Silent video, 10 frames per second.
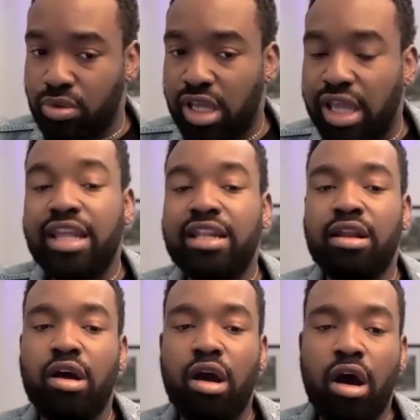in
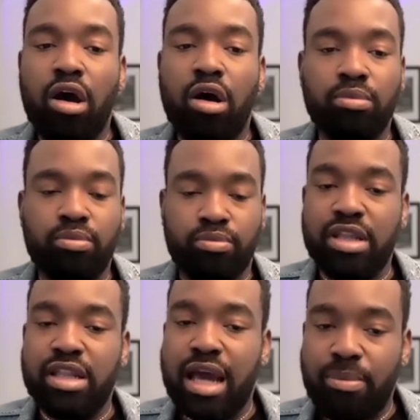
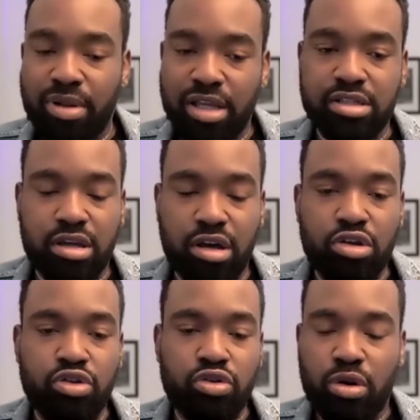that place
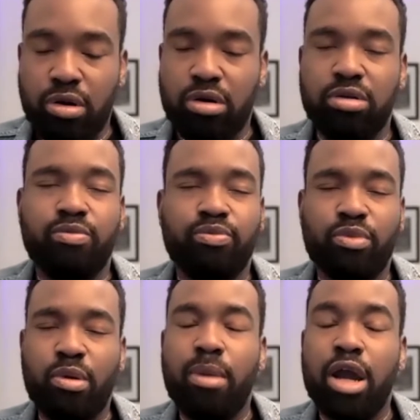on
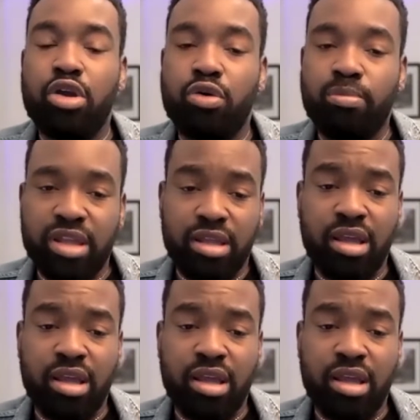Miami,